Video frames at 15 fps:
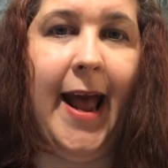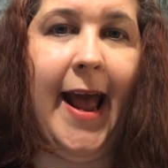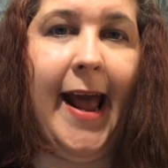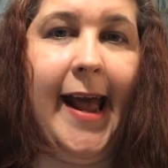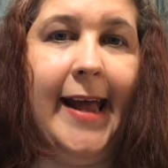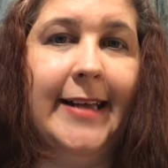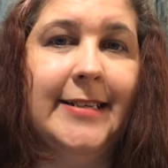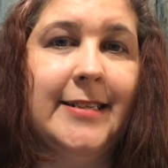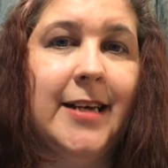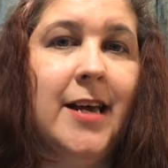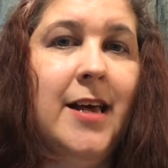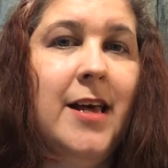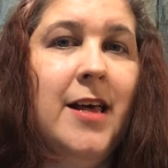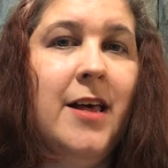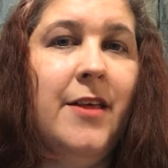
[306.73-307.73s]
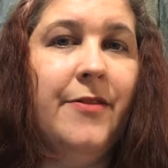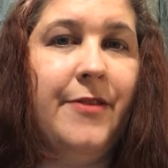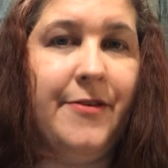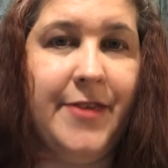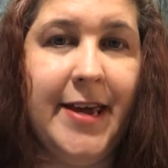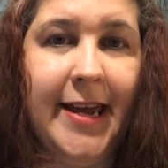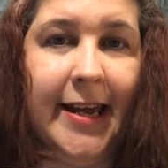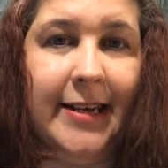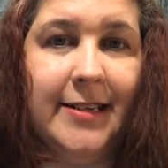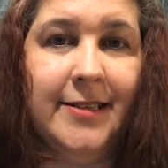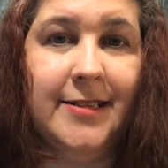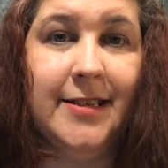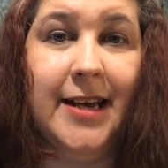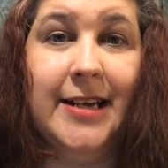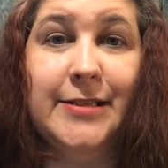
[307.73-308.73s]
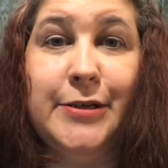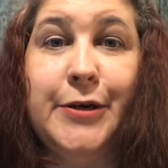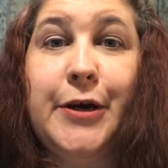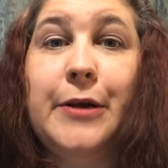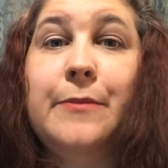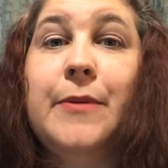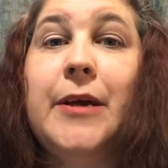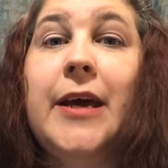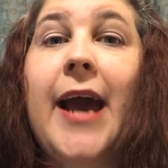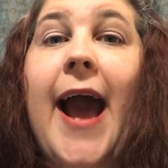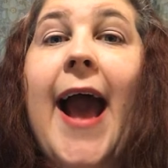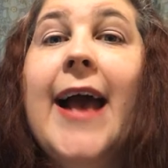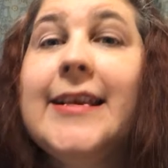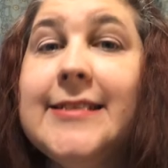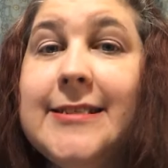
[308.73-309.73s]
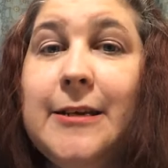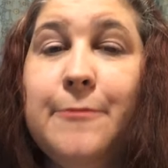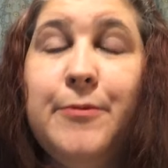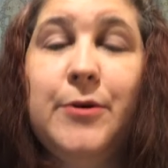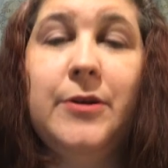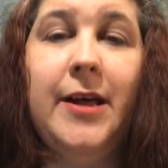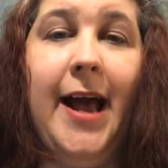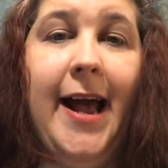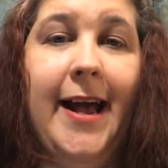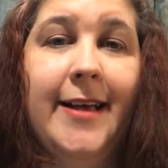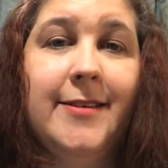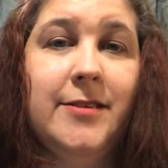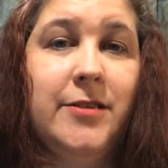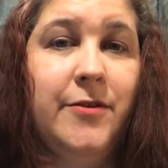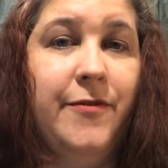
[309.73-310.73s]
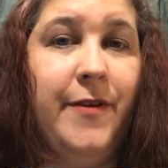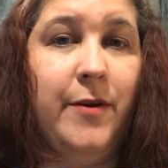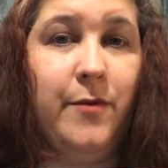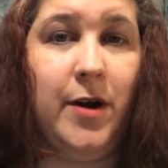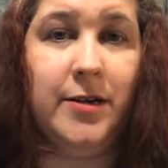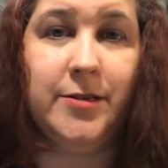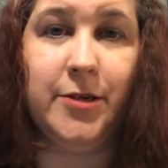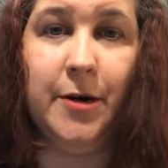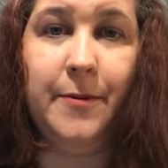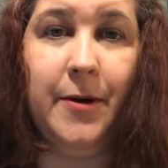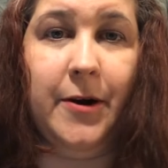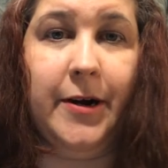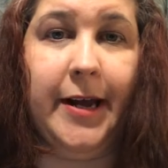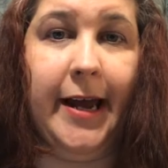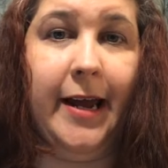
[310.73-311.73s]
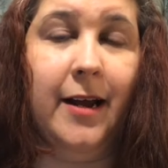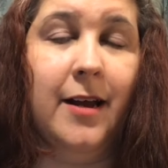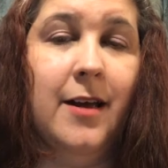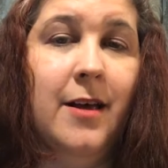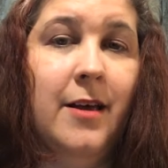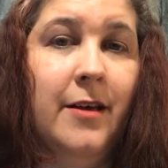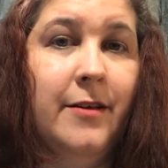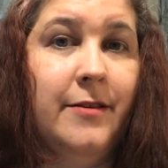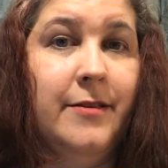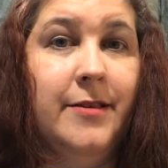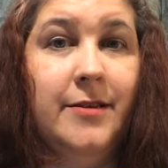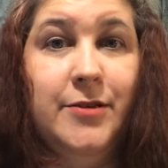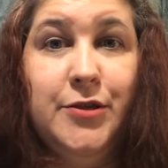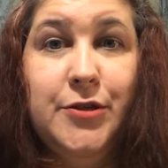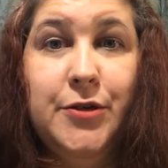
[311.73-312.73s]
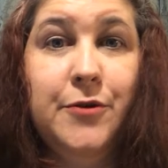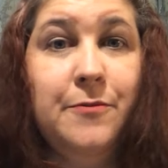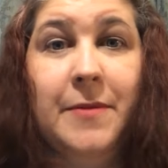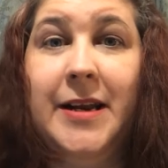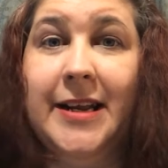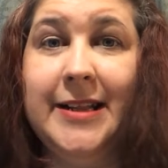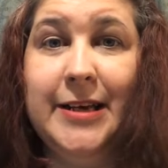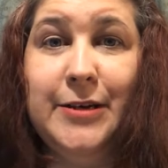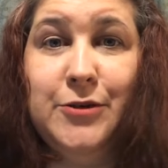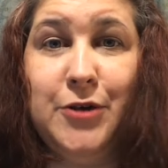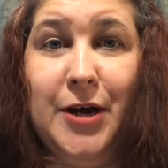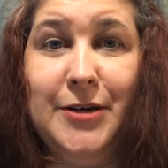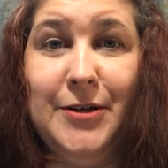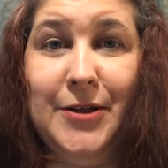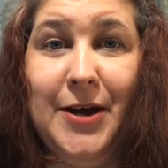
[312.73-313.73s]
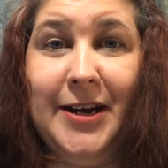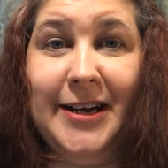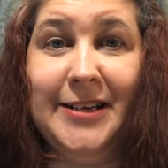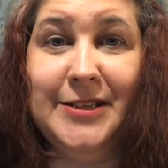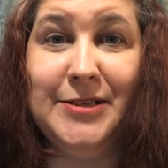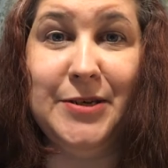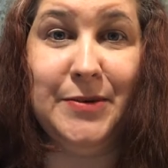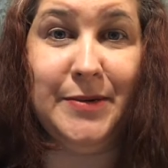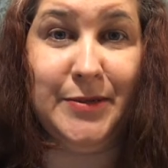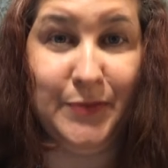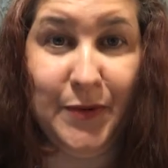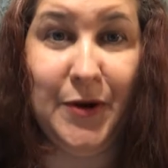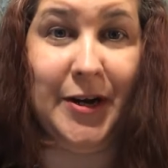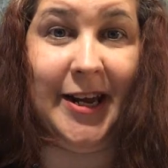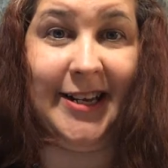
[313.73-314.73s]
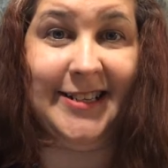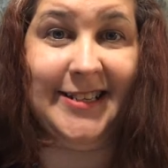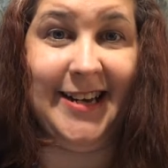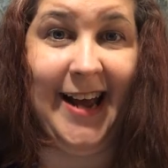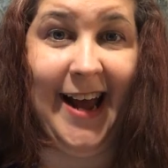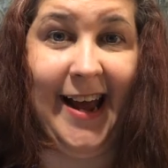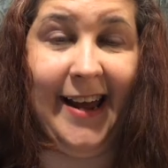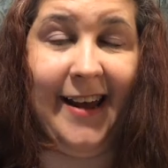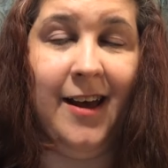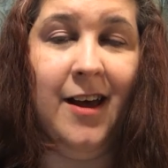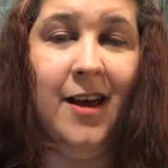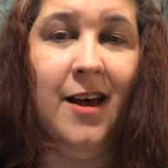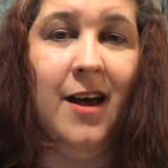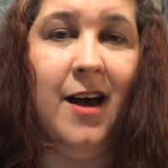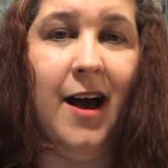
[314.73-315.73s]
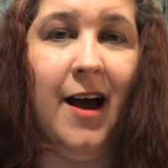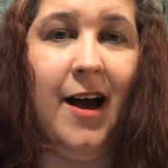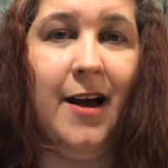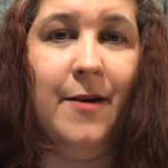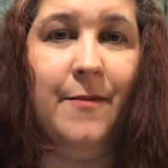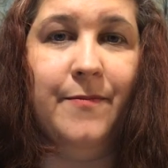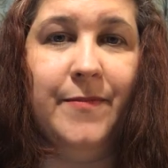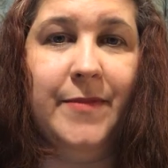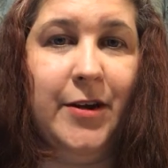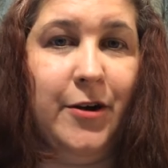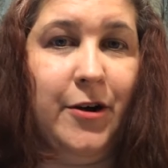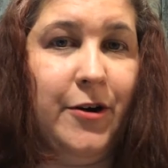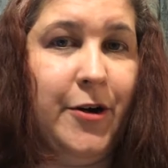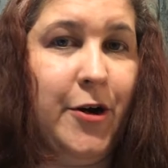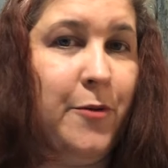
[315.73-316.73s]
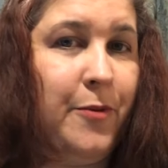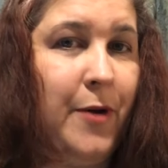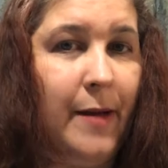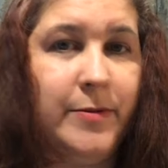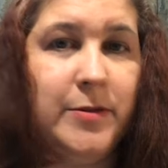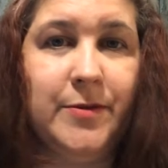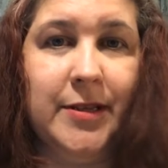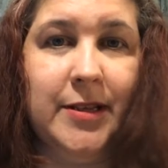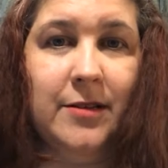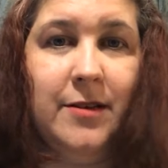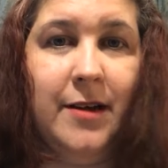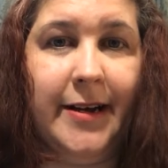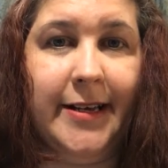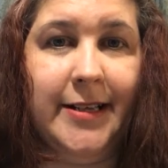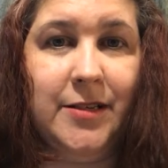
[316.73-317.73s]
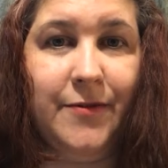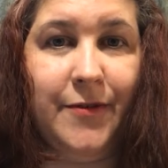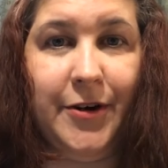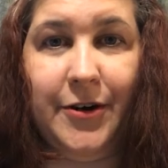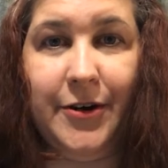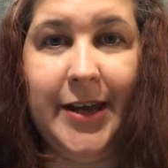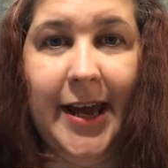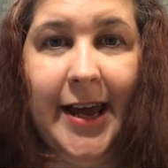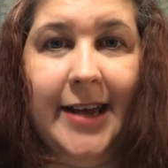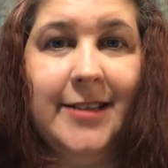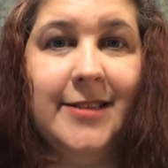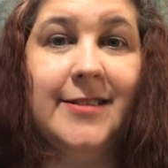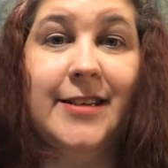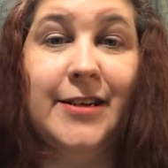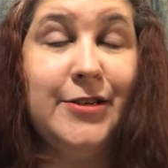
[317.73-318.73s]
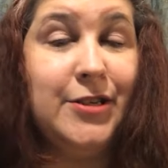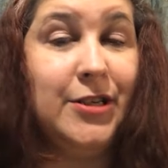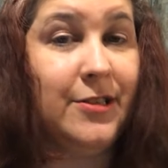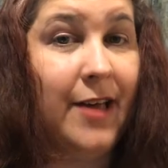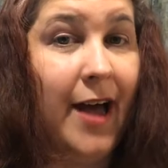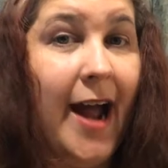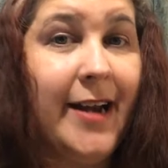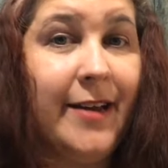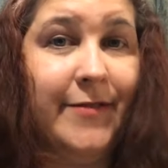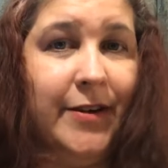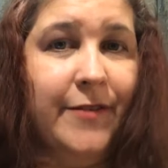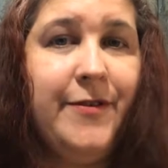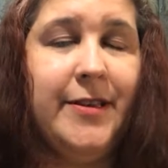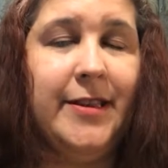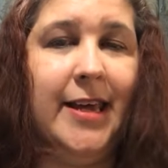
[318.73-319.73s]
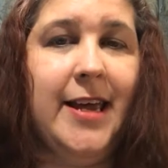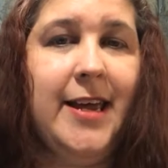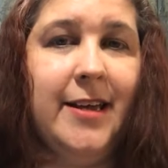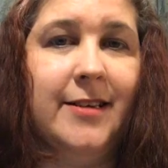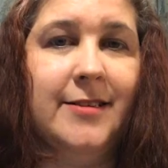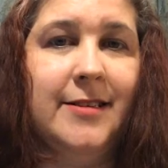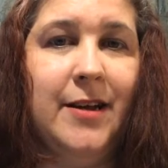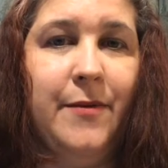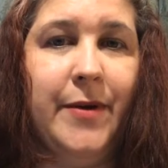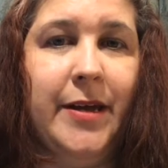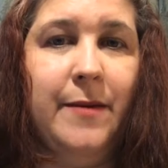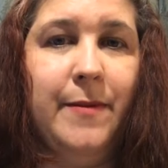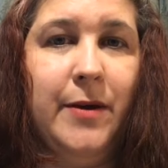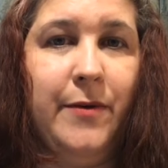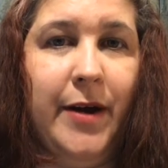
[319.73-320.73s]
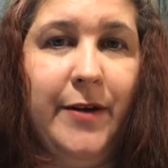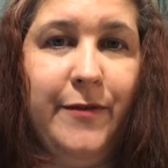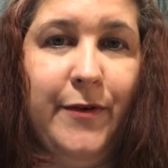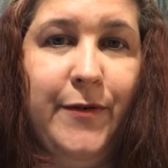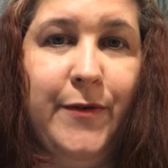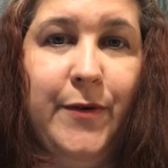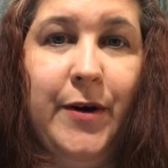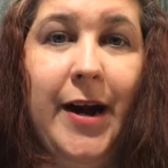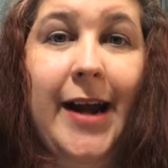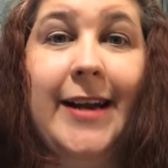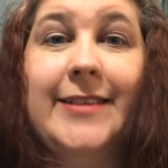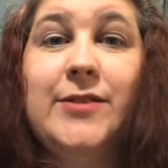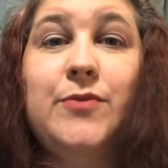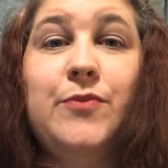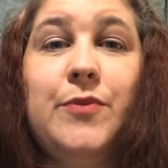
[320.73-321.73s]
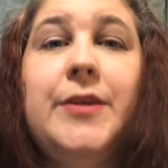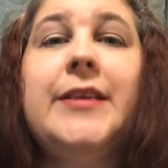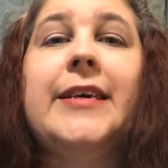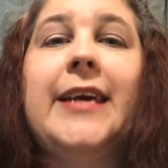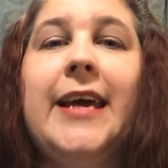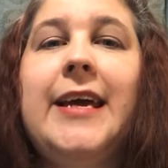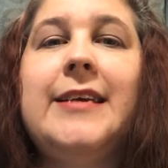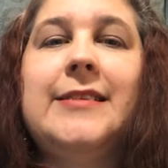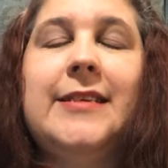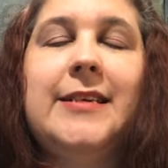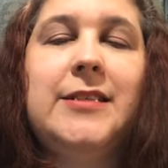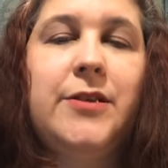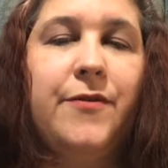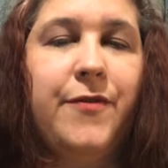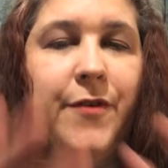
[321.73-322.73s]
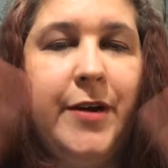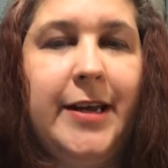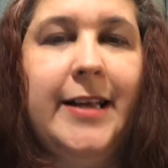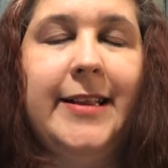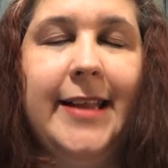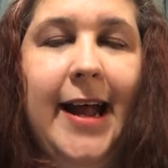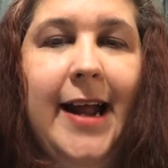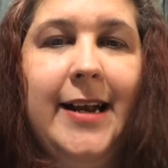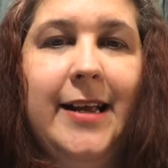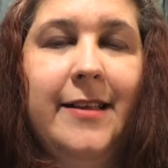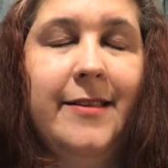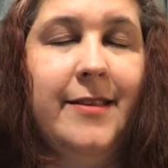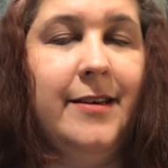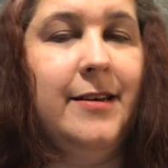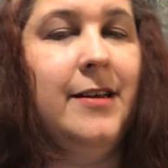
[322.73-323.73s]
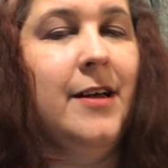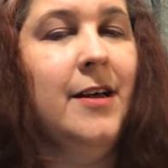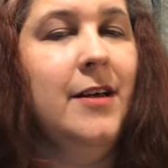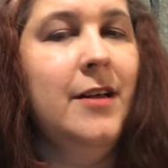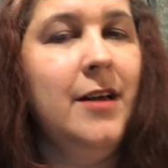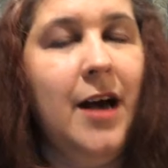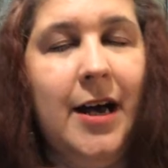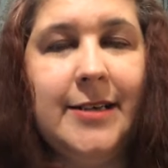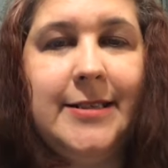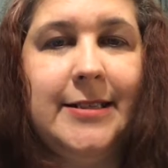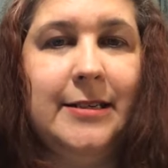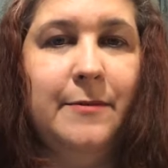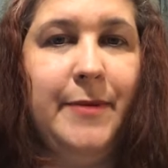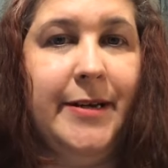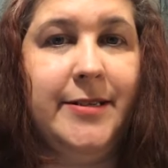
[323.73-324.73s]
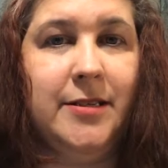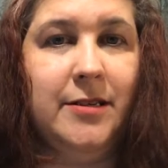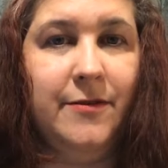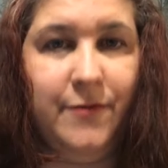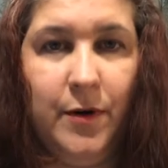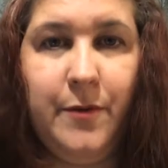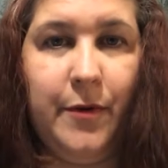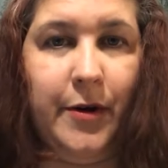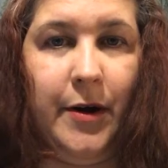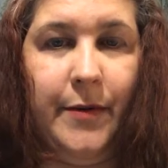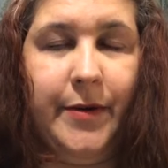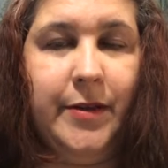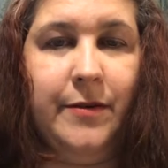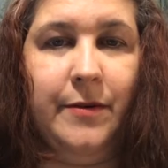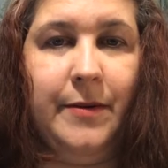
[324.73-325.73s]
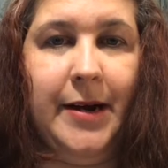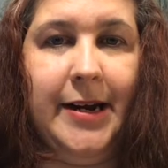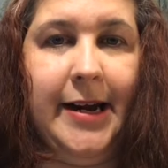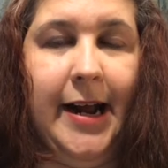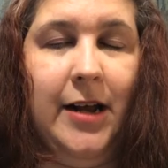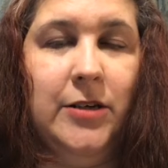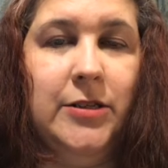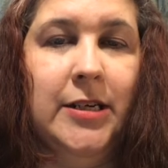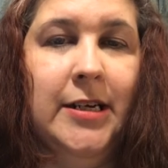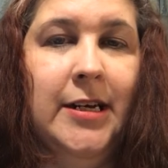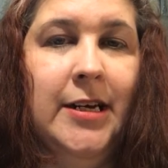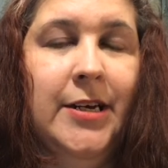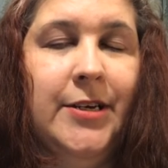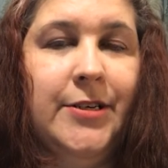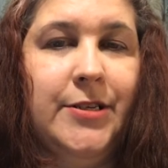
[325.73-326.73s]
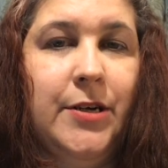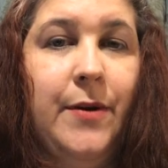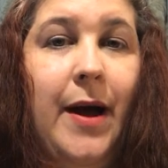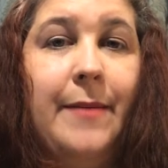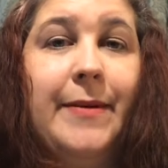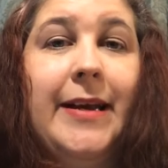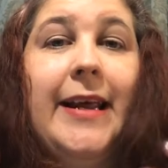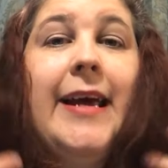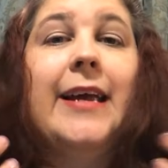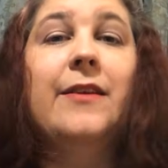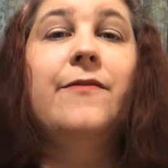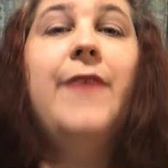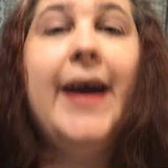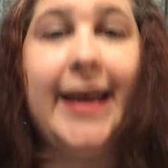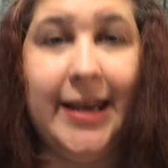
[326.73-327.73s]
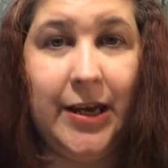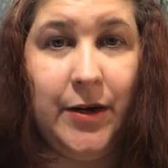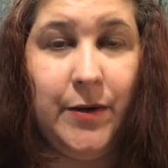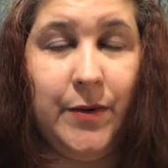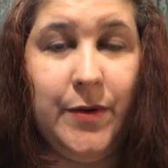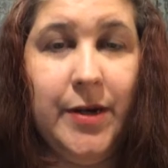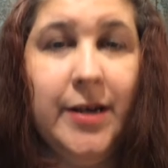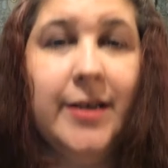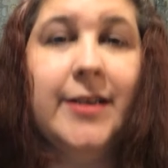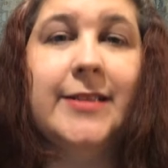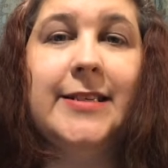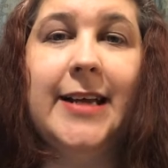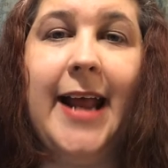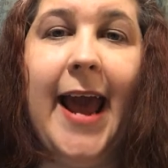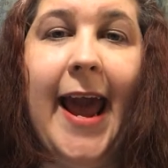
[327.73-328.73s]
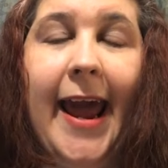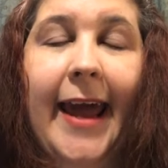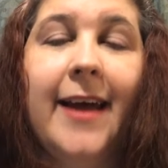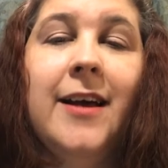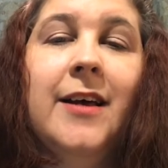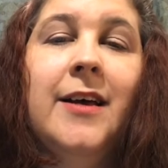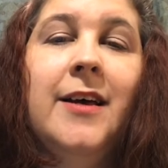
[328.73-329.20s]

And the thing is it could be as simple as you found rockstar parking. The Zoom meeting that you tried to log into is working today. There are no problems with the logins for your kids. There's a lot of different things that we can be grateful for, and it's really easy to forget that in the hustle and bustle of what we're going through right now. So I'm going to invite you today